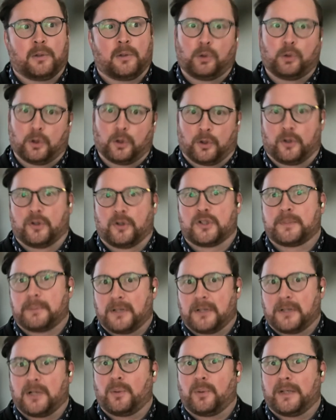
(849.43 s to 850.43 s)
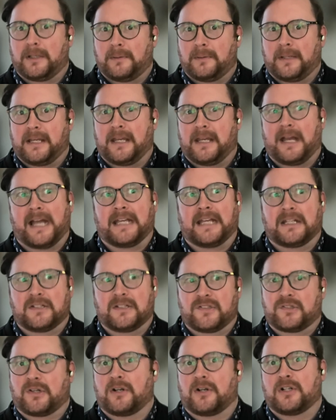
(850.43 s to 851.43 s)
learned pretty quickly, I can
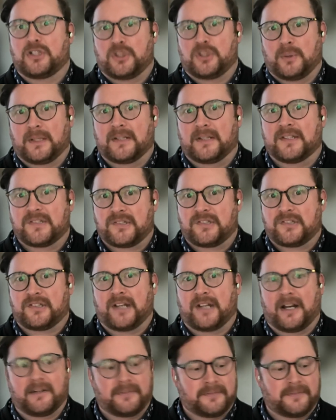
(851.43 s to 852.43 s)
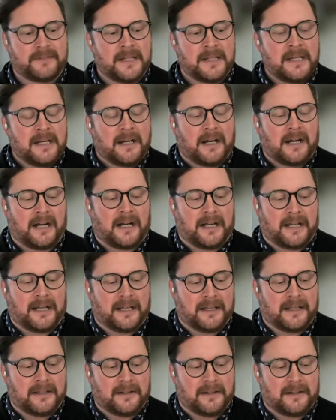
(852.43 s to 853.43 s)
start doing this stuff
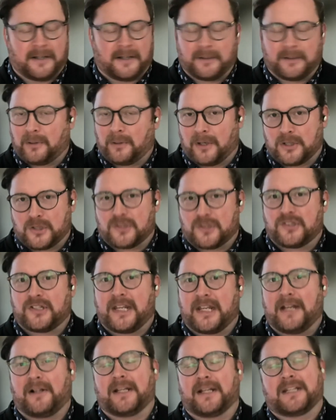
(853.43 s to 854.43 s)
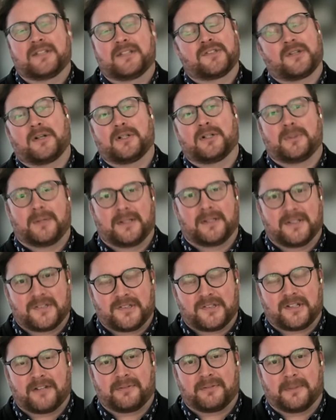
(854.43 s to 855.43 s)
on a larger scale. I can start doing this
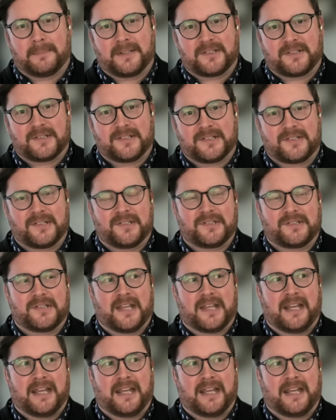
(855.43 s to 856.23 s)
stuff for businesses.